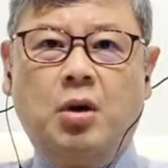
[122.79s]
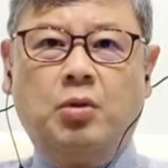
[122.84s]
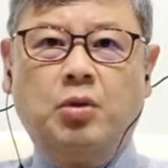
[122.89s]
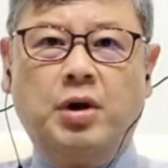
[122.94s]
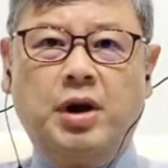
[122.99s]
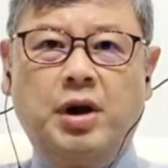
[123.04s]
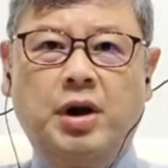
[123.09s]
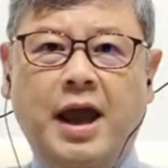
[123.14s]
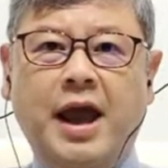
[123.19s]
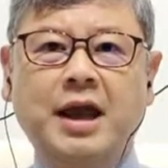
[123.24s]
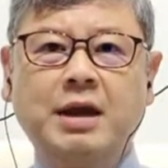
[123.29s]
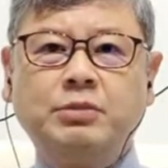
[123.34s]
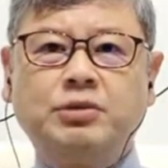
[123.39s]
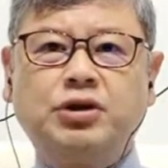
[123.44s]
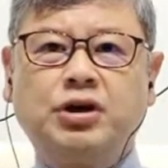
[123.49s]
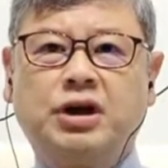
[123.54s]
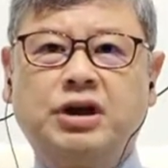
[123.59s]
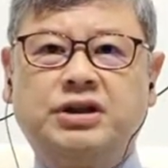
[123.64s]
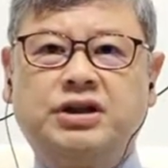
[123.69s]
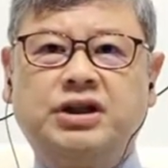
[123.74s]
we
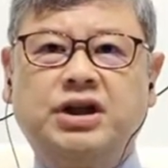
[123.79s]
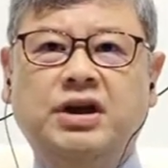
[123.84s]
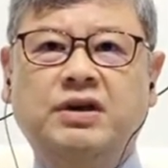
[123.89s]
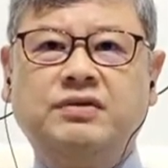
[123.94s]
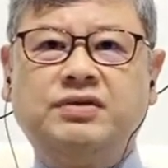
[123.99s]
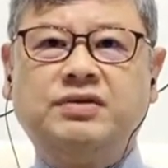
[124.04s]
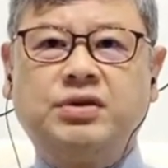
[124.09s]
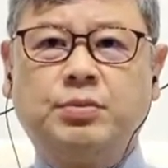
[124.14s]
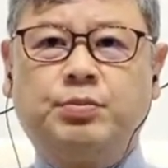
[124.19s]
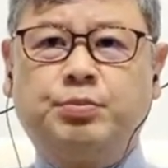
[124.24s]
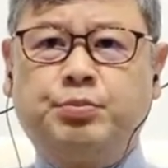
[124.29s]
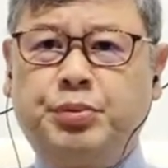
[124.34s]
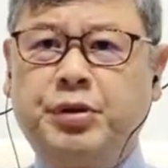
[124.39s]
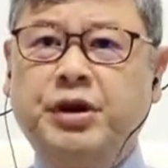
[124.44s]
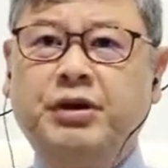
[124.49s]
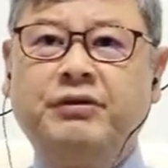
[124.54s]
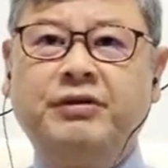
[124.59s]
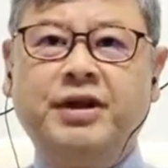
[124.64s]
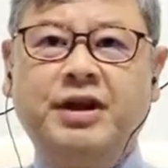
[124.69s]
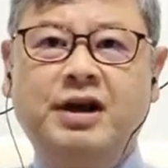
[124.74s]
aim to achieve
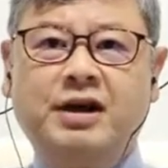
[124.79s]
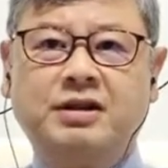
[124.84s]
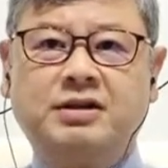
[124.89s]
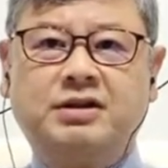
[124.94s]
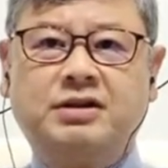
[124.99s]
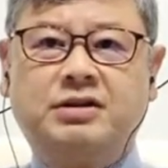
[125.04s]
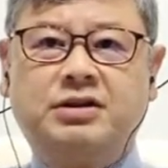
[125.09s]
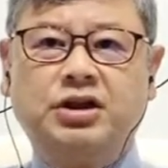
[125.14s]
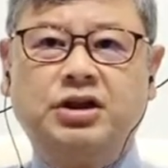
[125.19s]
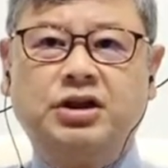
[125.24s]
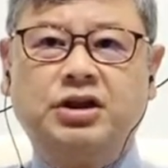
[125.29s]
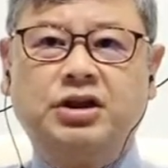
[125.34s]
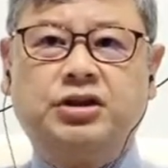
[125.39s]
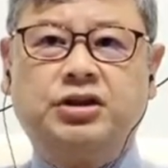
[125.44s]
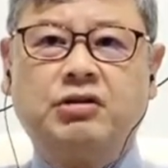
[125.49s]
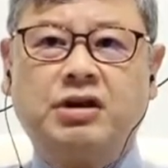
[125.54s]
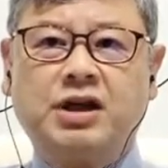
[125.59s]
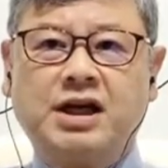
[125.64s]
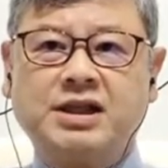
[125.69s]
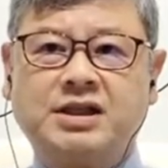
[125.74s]
superior
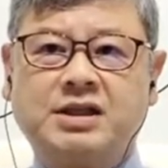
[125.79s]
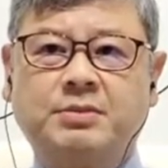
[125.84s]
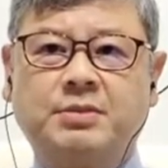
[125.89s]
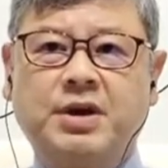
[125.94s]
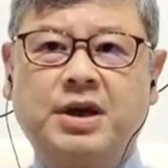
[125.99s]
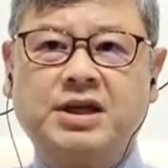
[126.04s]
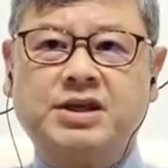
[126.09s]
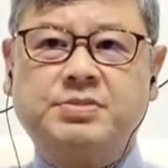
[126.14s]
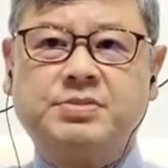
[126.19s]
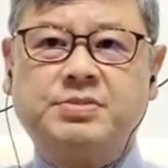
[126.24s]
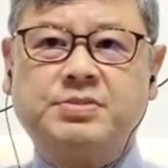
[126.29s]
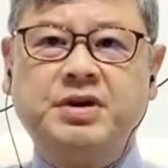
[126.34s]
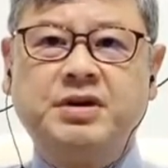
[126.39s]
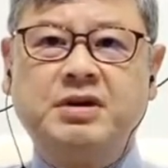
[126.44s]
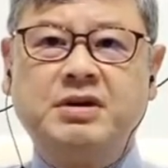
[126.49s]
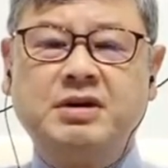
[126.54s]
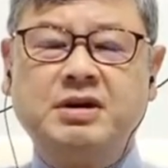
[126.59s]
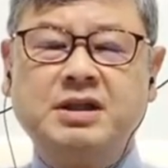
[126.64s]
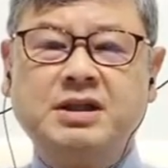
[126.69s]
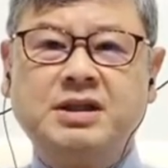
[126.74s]
digital customer
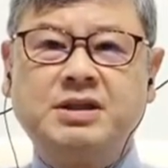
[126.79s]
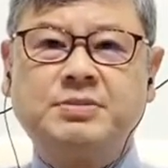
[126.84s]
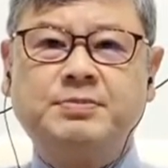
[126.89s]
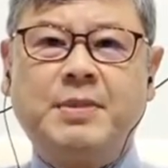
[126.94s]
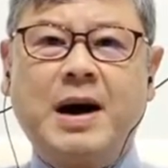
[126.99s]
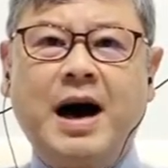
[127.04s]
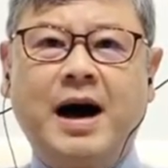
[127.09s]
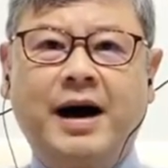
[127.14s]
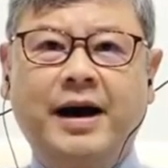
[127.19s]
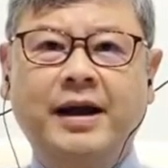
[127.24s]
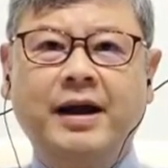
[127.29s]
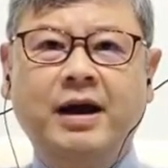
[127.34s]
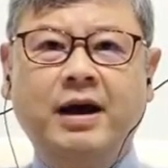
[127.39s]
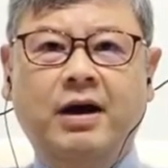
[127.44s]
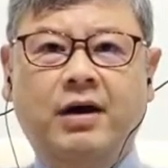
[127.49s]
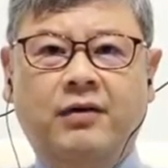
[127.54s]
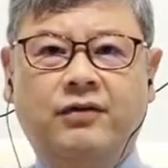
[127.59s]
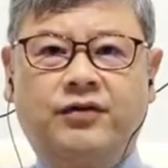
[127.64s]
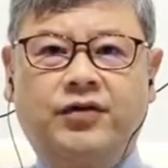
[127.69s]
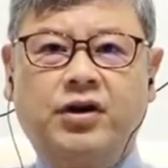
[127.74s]
experience by
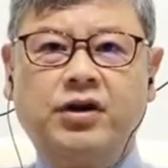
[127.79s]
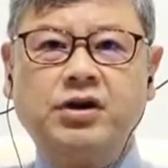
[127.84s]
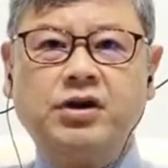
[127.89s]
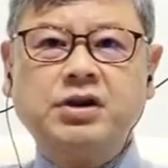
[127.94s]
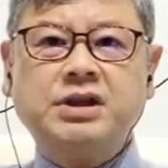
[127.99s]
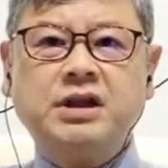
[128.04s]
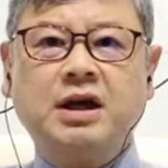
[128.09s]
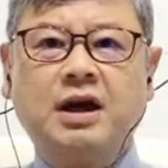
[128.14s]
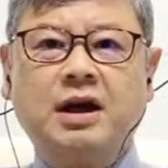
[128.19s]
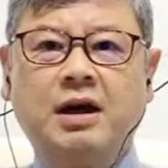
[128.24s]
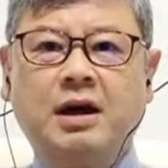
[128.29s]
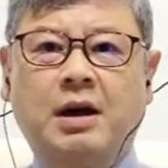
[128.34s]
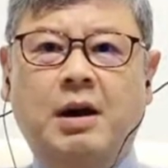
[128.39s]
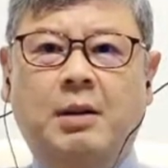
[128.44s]
first,